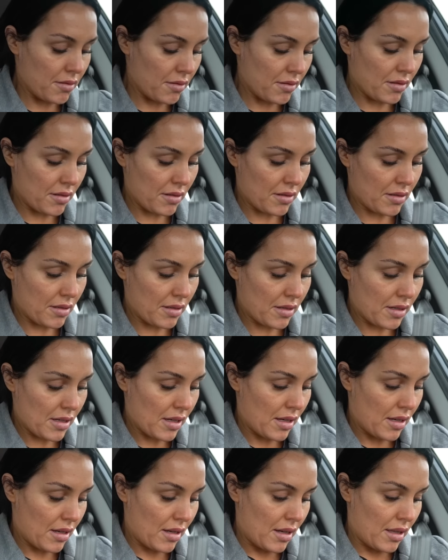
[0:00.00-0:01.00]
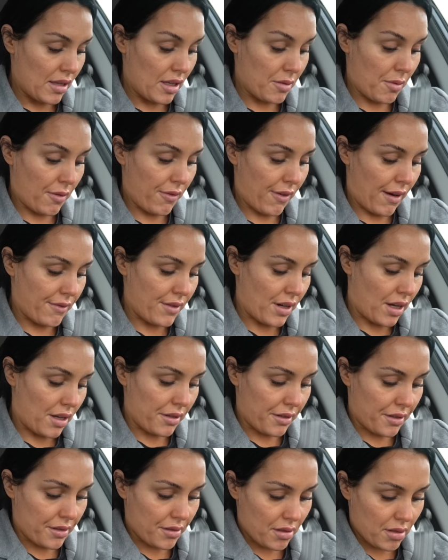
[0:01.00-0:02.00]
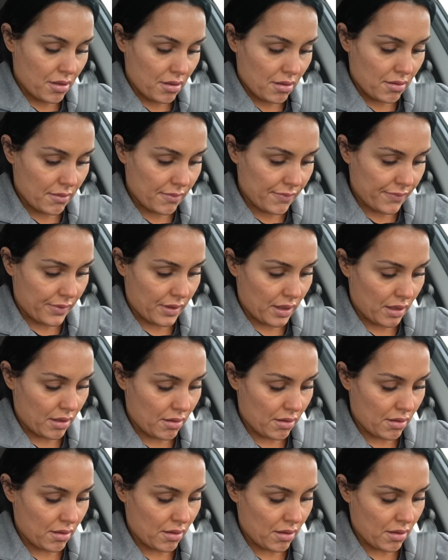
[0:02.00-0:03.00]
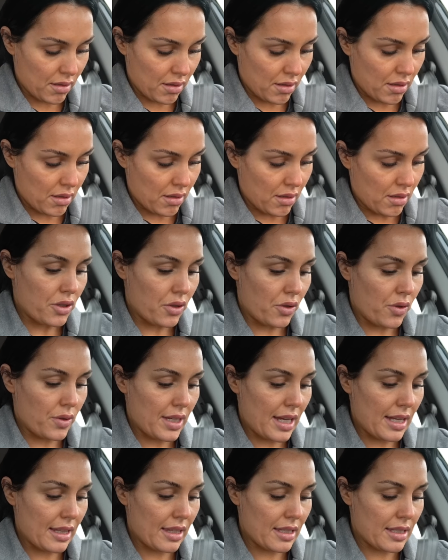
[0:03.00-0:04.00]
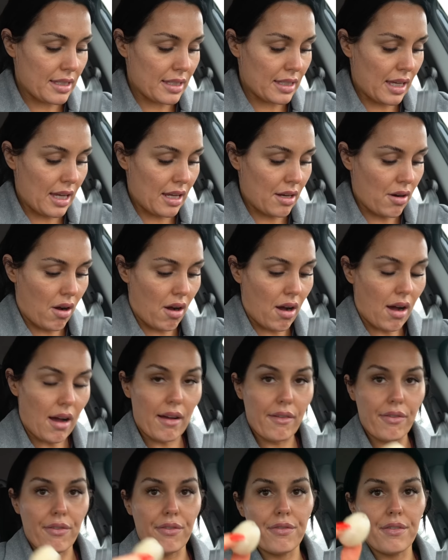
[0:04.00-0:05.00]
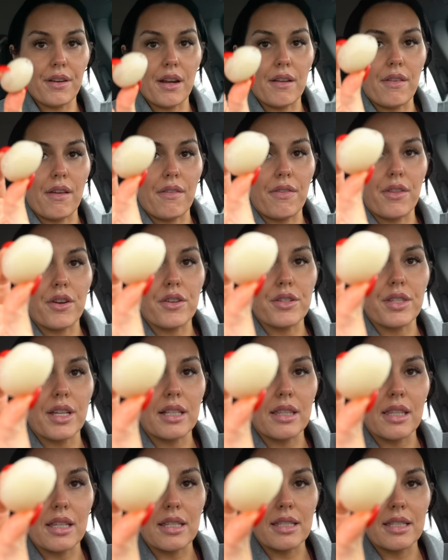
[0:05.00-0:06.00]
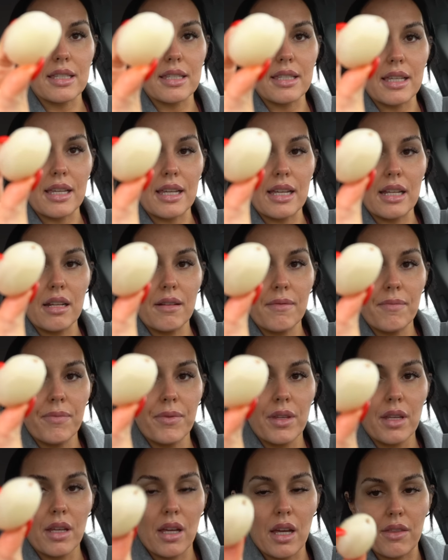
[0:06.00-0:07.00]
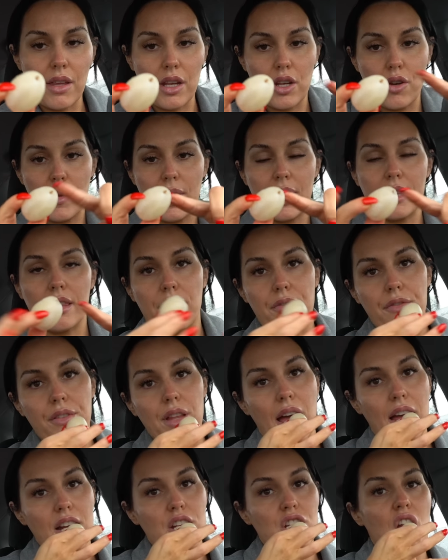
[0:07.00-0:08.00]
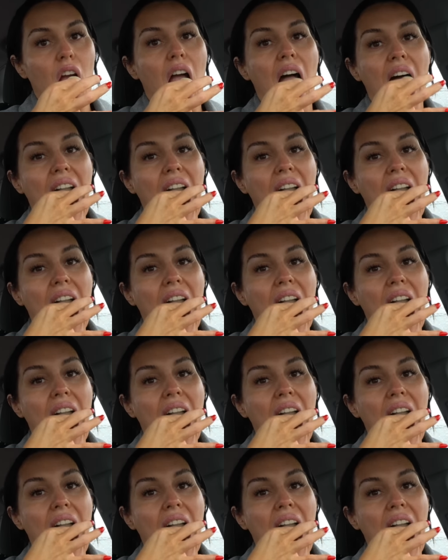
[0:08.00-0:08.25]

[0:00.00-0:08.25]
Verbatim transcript: Sure. These were $5. So you take the skin off and then there's like this seed and then you eat the flesh.